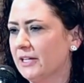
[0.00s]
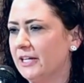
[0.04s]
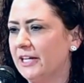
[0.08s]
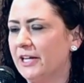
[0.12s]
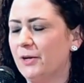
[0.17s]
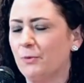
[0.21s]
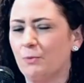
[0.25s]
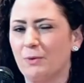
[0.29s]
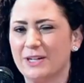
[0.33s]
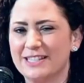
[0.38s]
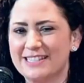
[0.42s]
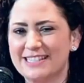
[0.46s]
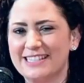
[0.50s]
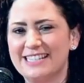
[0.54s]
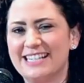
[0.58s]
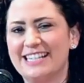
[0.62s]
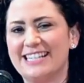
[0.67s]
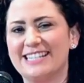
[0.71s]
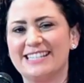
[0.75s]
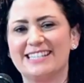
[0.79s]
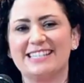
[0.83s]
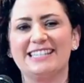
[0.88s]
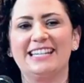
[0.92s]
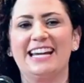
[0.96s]
It wasn't
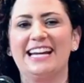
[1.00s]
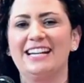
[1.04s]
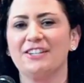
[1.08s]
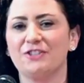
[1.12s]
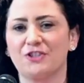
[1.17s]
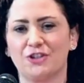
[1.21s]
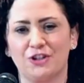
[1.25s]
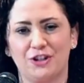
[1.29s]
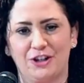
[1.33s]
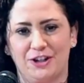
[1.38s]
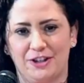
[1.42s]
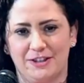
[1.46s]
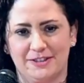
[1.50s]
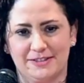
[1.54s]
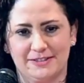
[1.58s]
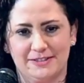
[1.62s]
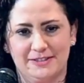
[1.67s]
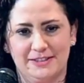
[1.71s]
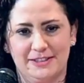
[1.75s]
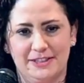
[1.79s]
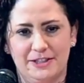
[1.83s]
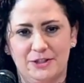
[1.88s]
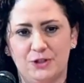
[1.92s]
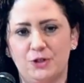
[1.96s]
his nature
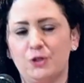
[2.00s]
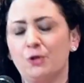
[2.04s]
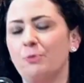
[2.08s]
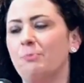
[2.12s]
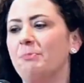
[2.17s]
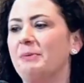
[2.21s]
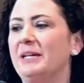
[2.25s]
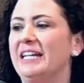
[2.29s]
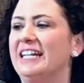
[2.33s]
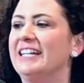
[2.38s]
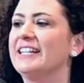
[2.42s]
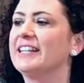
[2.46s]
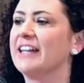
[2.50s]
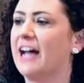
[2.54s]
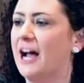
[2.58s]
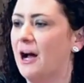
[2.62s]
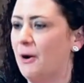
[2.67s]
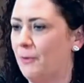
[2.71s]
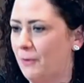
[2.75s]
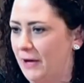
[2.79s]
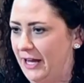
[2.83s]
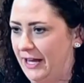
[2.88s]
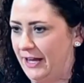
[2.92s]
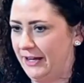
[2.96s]
to be
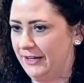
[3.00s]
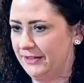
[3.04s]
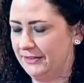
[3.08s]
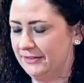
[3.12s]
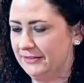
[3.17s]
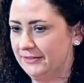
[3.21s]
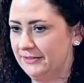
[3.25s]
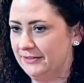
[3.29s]
that way,